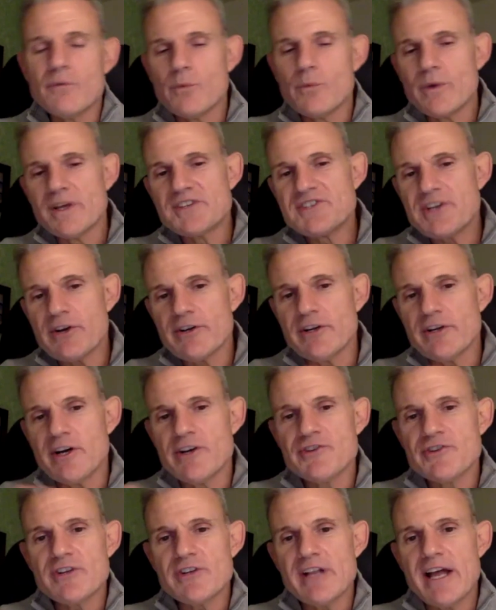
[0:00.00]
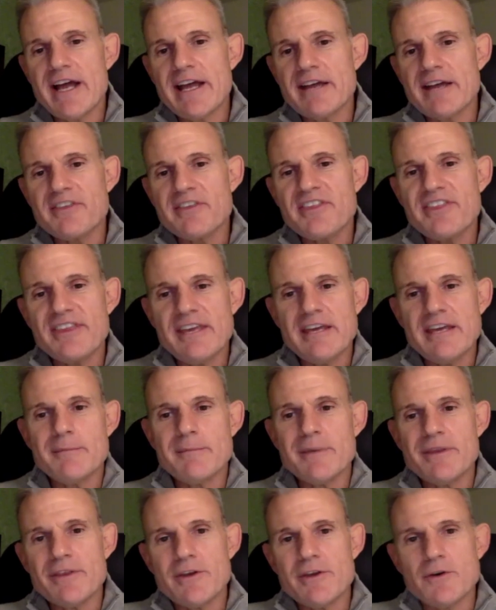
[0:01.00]
is there an underlying theme
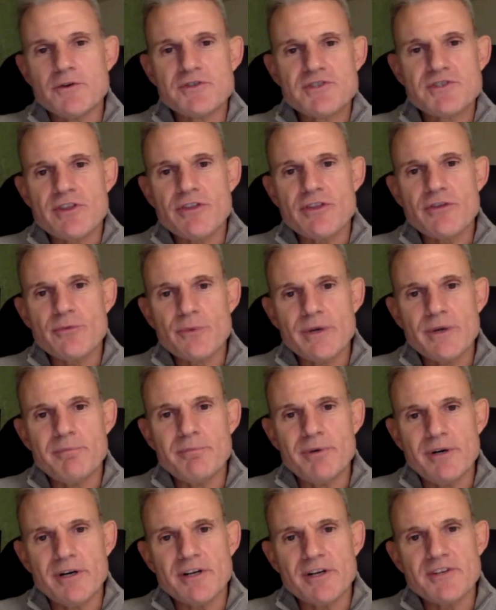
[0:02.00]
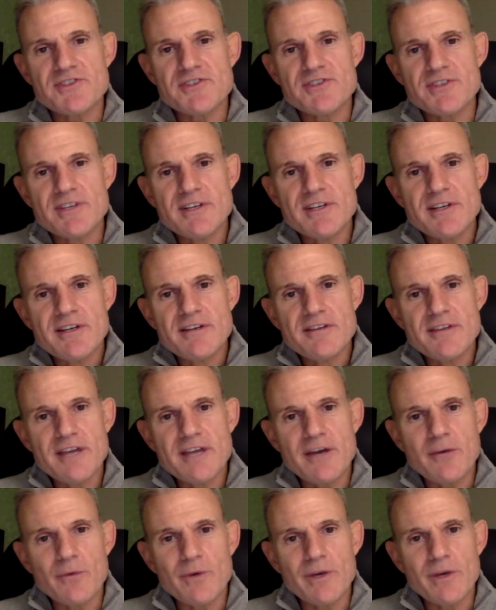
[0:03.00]
in those 3 books
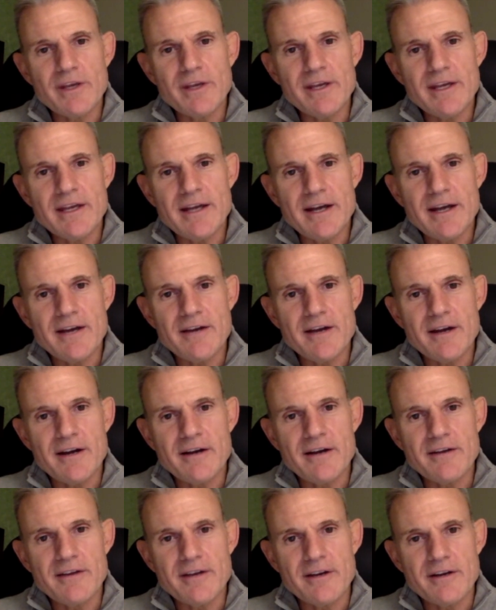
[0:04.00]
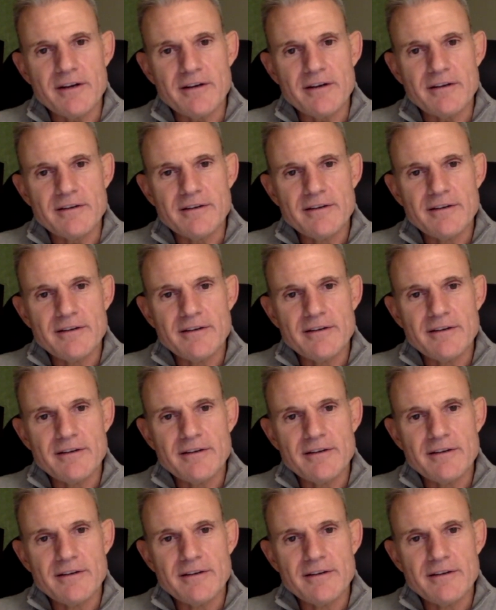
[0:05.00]
that really are there?